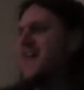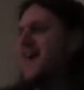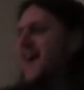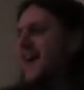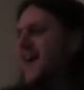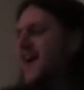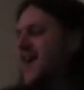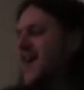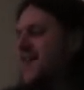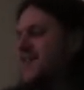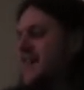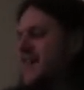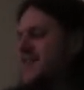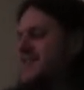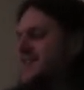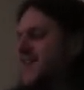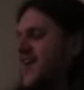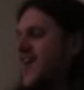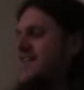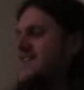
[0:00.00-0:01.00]
and
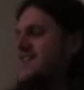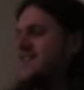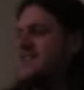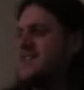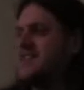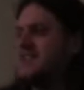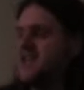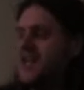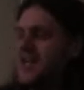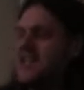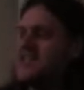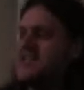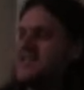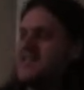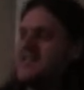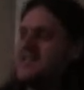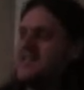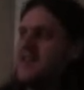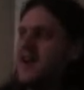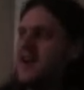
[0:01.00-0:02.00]
it's constantly changing
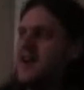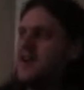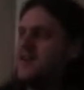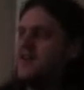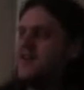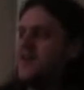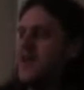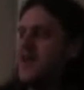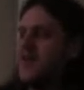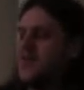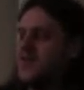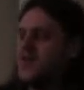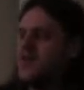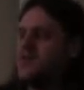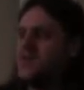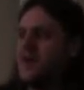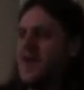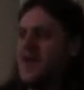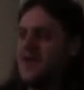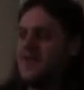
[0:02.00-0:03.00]
the entire way
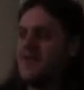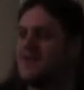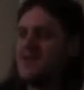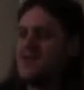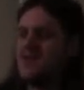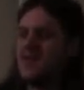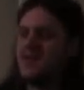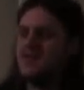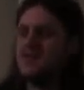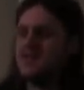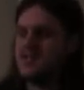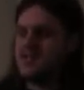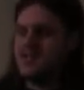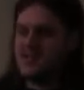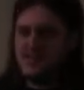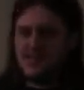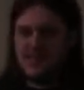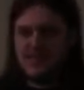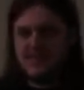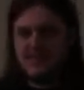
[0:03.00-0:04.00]
through, but every
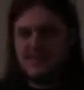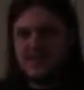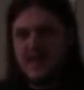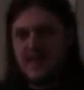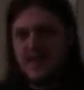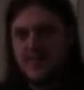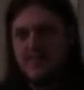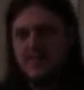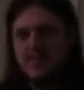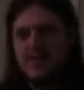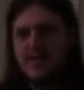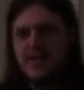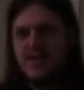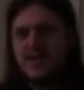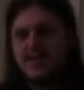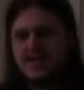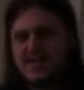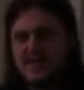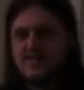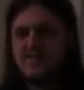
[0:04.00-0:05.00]
transition is the same
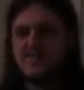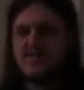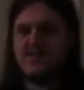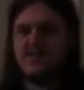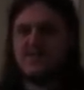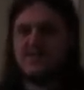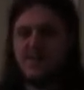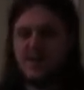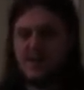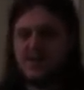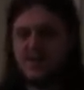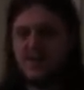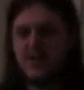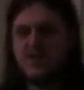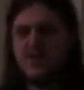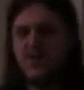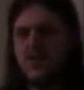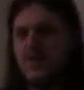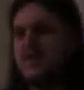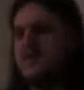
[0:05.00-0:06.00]
distance apart. They're
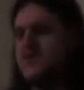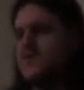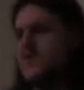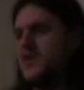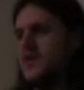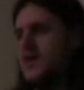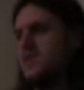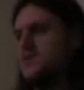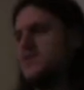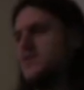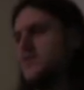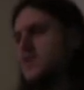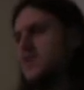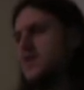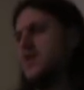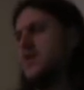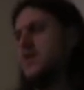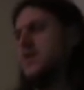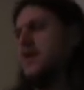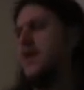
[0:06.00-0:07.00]
all 22 counts
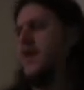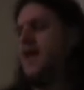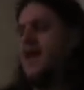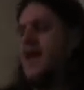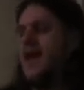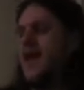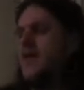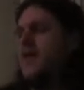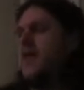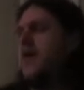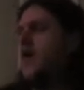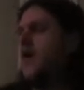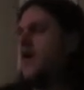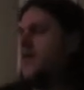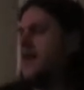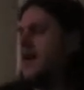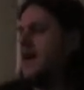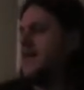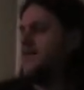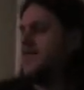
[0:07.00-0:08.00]
apart, and they
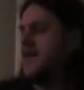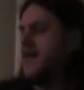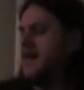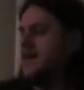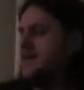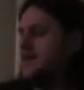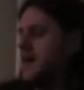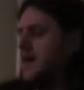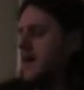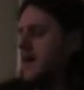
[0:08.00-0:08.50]
all have that